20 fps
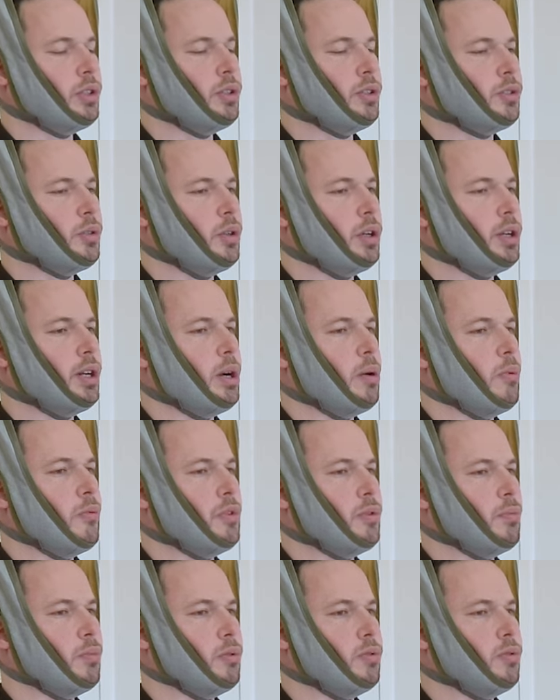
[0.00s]
It's quite
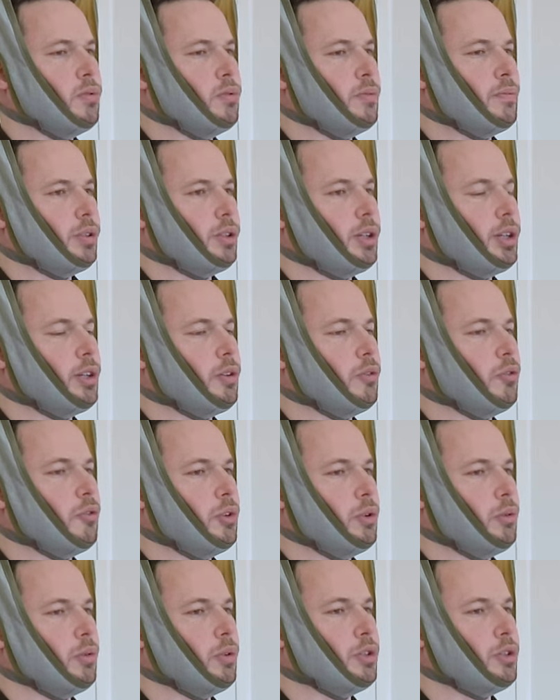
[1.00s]
comfortable. I can
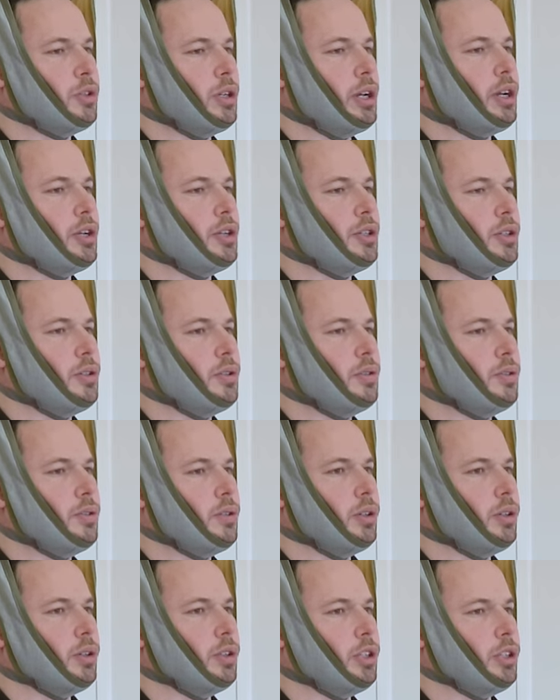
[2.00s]
feel the traction.
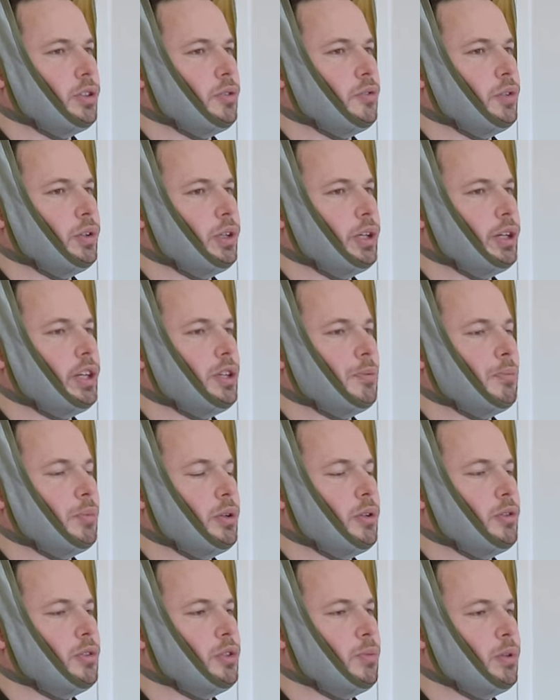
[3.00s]
It doesn't feel like it's
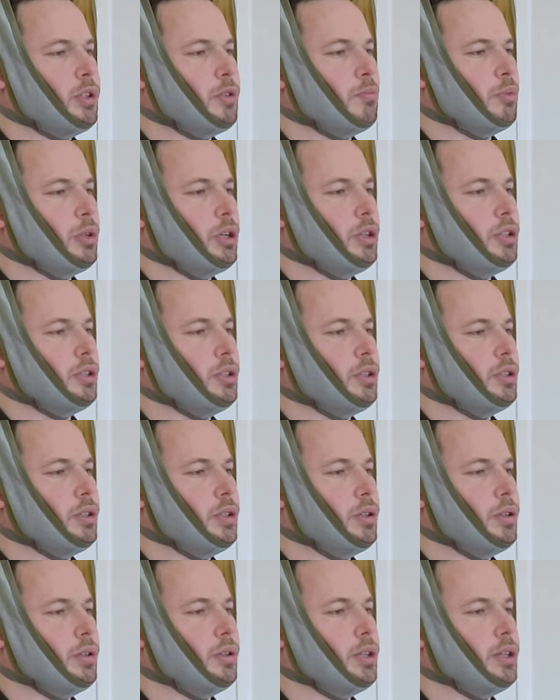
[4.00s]
putting too much pressure
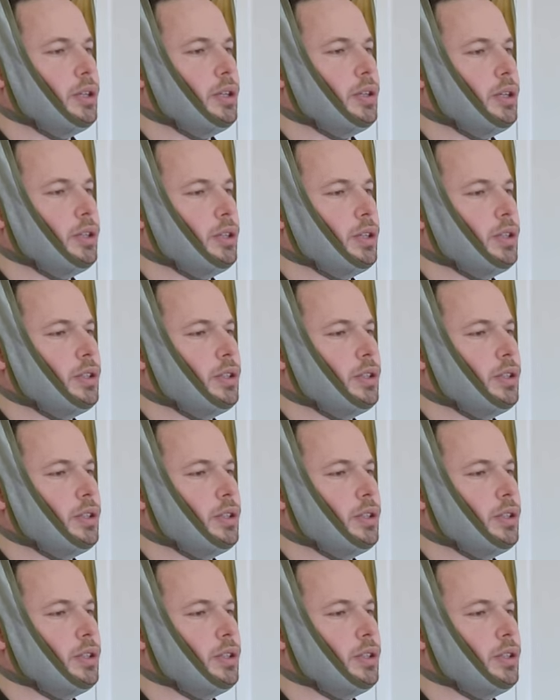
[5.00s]
on anything.